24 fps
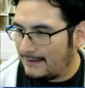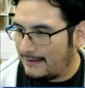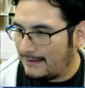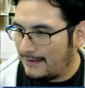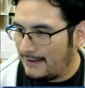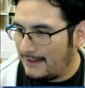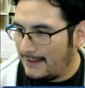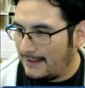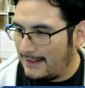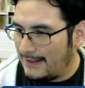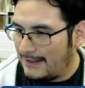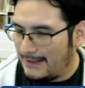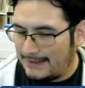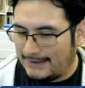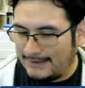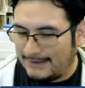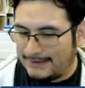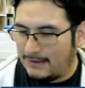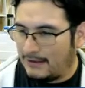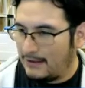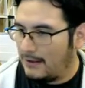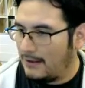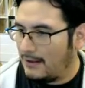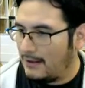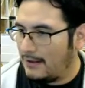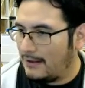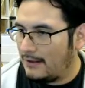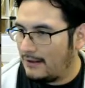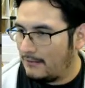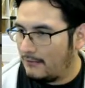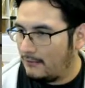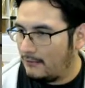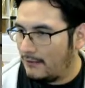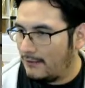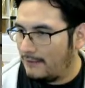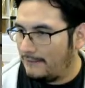That is our
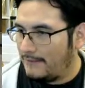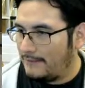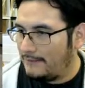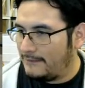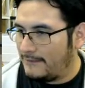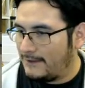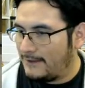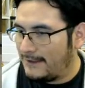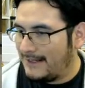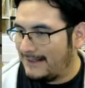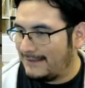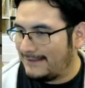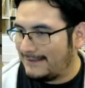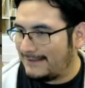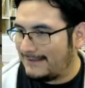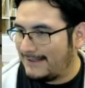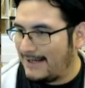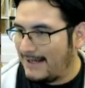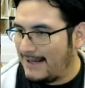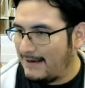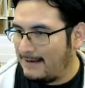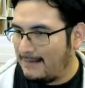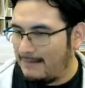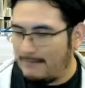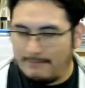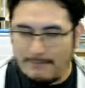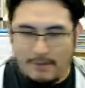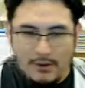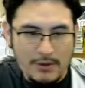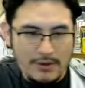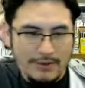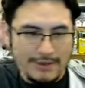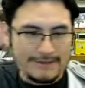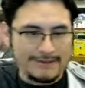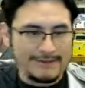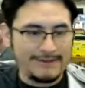150 at 10
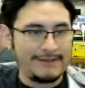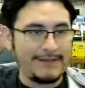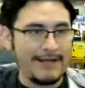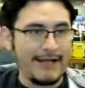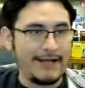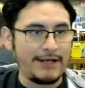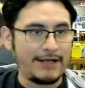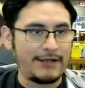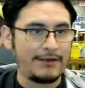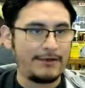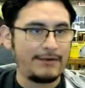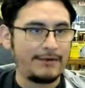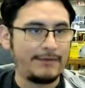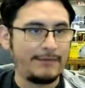bonus. Thank you.